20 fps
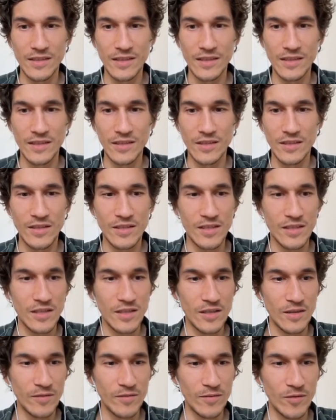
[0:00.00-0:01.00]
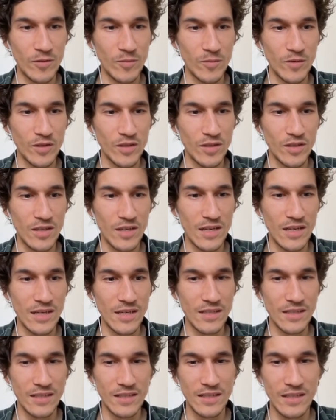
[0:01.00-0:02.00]
let's steal from this
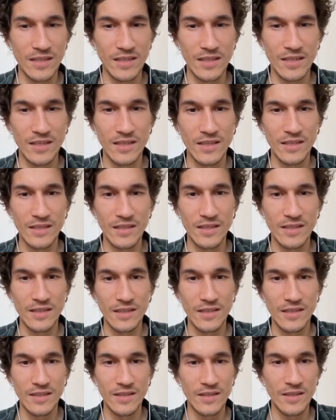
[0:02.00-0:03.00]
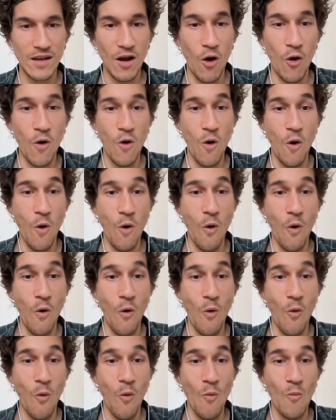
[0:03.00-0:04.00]
guy.
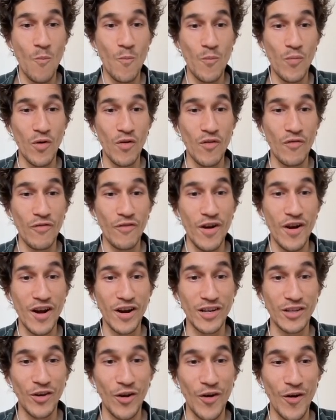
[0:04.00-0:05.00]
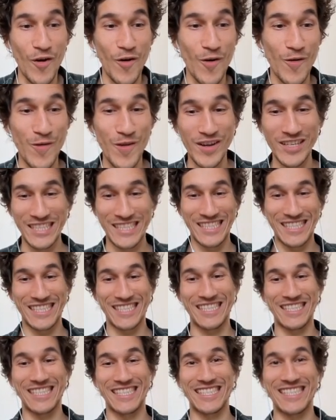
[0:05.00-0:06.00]
Oh, perfect! Oh,
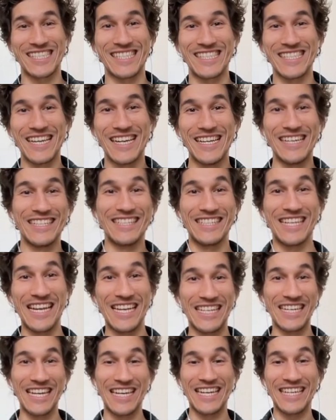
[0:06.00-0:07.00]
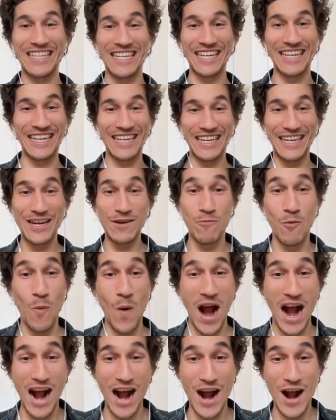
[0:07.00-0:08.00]
yes!
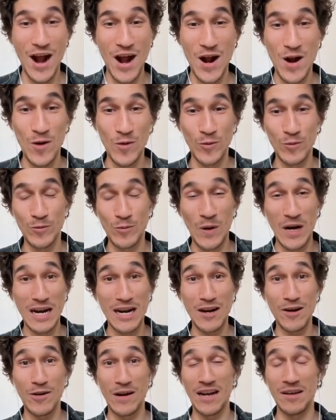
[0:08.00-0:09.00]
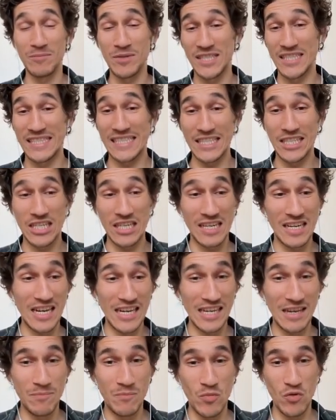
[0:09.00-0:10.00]
Wow, wow! I'm such a
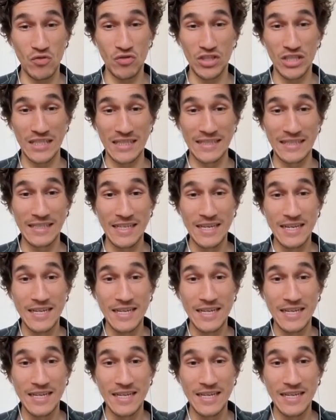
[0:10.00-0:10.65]
lucky person